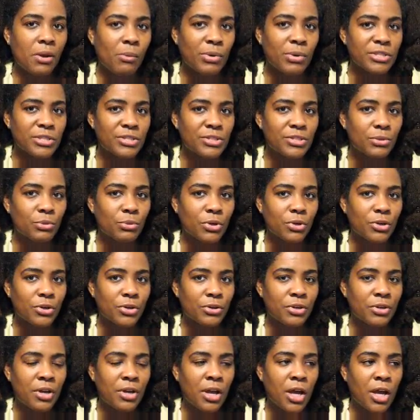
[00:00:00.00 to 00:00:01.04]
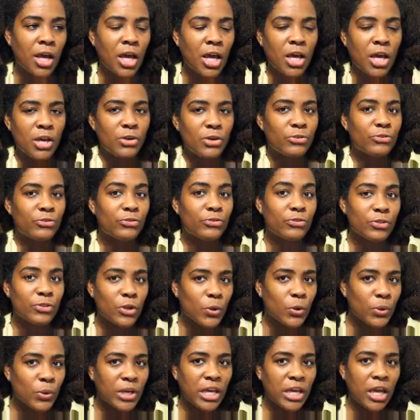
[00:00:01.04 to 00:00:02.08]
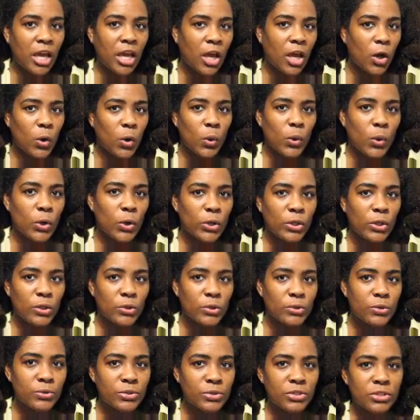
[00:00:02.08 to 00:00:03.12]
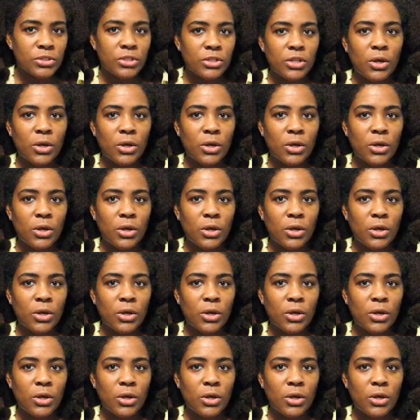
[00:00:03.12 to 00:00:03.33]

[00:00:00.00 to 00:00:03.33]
what's the word, flowy or loose,